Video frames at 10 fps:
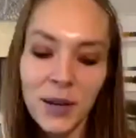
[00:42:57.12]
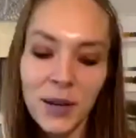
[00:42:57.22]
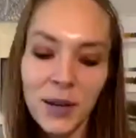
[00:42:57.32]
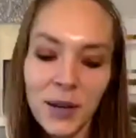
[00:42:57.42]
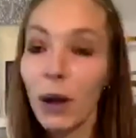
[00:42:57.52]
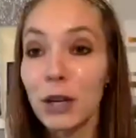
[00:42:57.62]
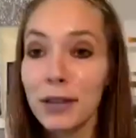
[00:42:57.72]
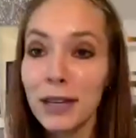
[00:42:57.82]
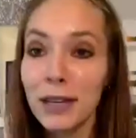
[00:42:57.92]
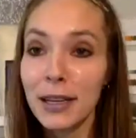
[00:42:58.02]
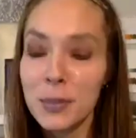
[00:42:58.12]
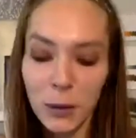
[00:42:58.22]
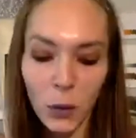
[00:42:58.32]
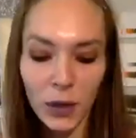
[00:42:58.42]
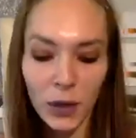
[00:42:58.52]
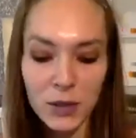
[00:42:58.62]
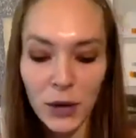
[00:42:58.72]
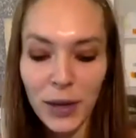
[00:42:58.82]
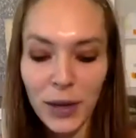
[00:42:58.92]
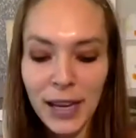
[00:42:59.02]
it's being recorded. So
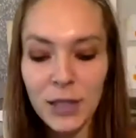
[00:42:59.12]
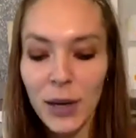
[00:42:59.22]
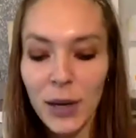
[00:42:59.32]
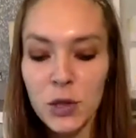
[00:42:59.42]
I started